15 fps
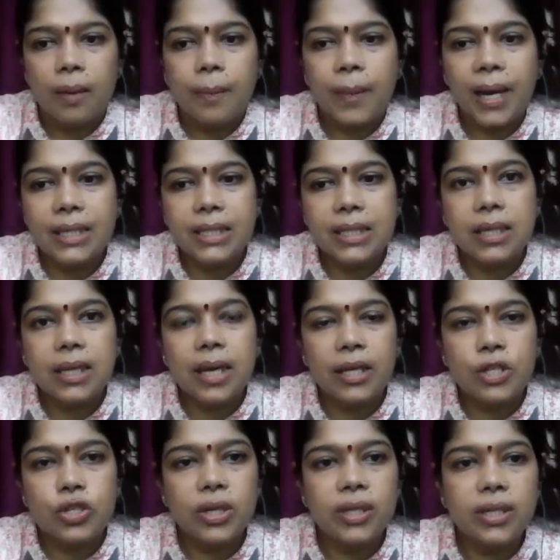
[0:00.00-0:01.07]
Mansi,
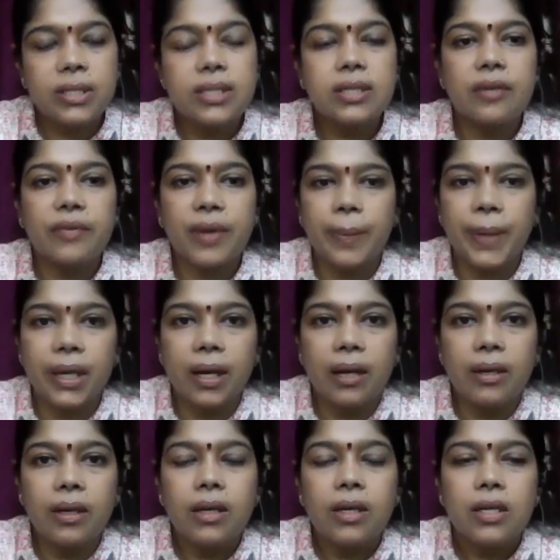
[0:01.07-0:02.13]
actually, this is a webinar.